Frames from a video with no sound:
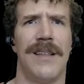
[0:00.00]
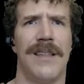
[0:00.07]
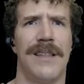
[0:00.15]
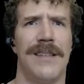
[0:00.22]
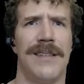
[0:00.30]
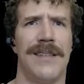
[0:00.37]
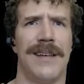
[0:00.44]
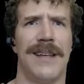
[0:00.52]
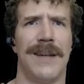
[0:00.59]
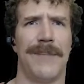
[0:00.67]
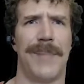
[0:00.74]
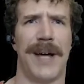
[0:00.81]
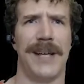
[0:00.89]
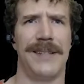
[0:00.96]
let's see, can I
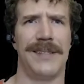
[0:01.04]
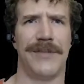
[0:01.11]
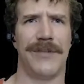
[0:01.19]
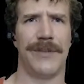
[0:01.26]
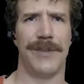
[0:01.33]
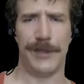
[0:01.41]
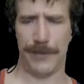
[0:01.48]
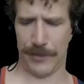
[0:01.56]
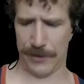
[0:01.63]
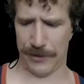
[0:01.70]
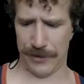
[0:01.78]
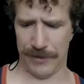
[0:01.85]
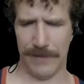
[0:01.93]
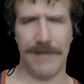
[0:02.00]
buy stuff from this
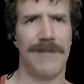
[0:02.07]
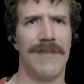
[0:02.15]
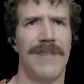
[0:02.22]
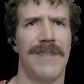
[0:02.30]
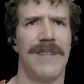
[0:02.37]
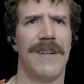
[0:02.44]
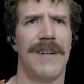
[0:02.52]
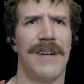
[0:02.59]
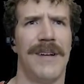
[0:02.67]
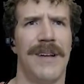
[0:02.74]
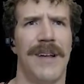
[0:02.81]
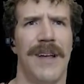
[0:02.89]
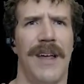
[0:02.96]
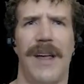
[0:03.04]
person?
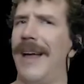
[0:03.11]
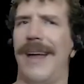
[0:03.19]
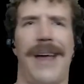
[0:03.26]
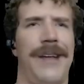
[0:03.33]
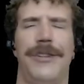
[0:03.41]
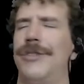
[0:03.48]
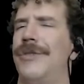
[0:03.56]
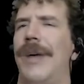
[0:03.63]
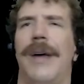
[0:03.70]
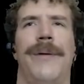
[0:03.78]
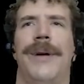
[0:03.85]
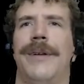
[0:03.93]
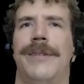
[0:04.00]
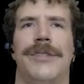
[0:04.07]
I
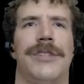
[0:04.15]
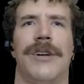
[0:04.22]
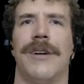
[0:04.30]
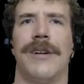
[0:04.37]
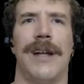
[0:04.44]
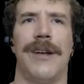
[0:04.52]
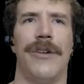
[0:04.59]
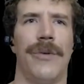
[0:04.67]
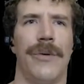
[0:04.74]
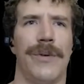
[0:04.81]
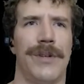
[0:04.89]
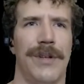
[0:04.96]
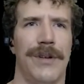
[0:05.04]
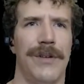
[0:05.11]
would get stuck not knowing
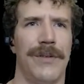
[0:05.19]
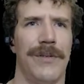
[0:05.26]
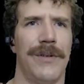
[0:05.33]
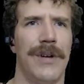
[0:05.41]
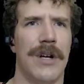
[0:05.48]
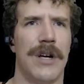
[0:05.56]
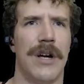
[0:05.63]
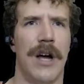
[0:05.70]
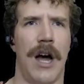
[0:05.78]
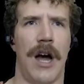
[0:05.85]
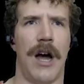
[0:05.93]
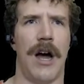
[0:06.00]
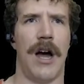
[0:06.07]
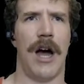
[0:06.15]
what to do.
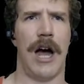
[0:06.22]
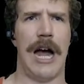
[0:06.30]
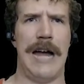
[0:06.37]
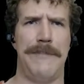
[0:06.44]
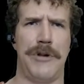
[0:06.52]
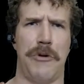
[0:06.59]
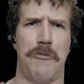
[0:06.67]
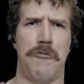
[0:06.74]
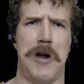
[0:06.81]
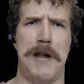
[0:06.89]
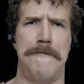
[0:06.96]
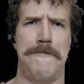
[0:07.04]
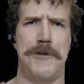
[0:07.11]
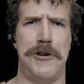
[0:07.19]
I'm the
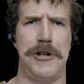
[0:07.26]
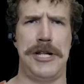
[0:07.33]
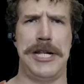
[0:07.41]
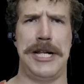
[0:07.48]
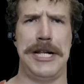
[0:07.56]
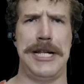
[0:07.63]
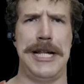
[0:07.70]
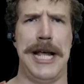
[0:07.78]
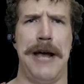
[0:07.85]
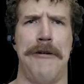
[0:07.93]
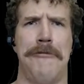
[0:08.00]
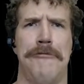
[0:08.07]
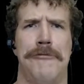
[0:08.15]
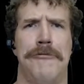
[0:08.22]
one person in
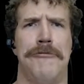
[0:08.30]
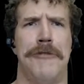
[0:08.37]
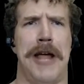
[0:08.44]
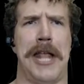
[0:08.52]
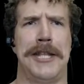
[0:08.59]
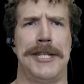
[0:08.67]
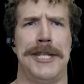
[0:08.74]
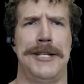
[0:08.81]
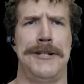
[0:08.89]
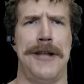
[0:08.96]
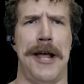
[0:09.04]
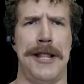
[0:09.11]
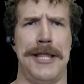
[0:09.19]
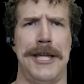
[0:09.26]
town who has
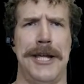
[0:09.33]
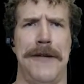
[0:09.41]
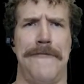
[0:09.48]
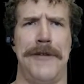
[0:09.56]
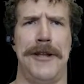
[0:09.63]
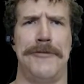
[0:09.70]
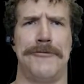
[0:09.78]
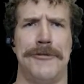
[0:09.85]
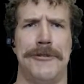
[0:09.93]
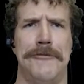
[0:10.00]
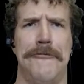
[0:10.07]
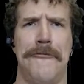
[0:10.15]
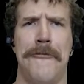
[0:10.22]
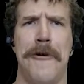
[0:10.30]
nothing of
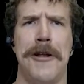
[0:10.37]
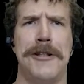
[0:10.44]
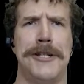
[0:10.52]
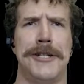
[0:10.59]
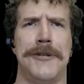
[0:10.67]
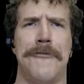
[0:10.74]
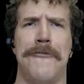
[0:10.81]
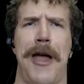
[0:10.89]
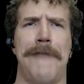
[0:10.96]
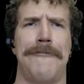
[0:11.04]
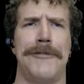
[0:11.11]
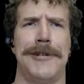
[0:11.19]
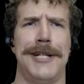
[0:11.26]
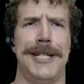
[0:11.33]
interest
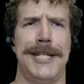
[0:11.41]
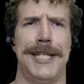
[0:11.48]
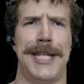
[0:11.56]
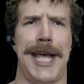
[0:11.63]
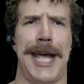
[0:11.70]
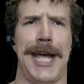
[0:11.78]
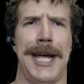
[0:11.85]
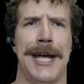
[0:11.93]
whatsoever to say.